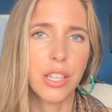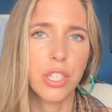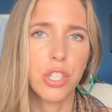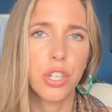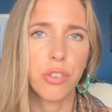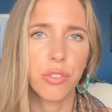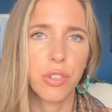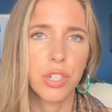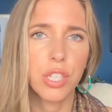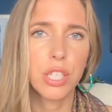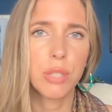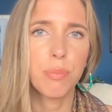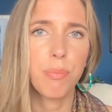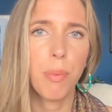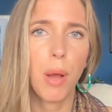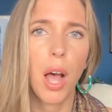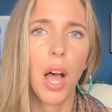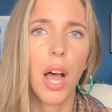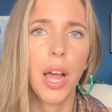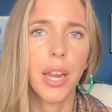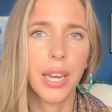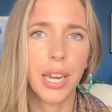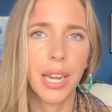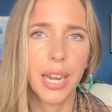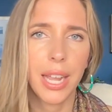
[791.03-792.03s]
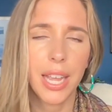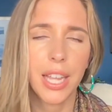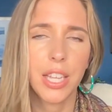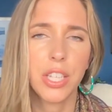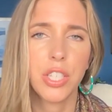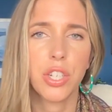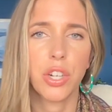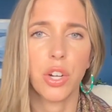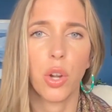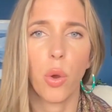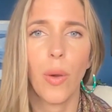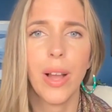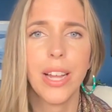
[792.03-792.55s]
to respond and
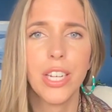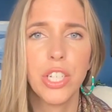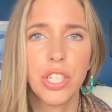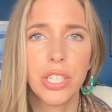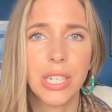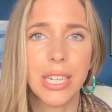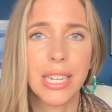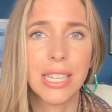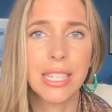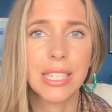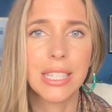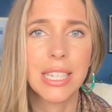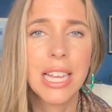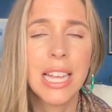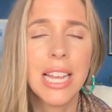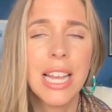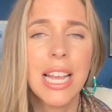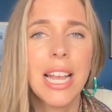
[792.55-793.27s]
answer questions,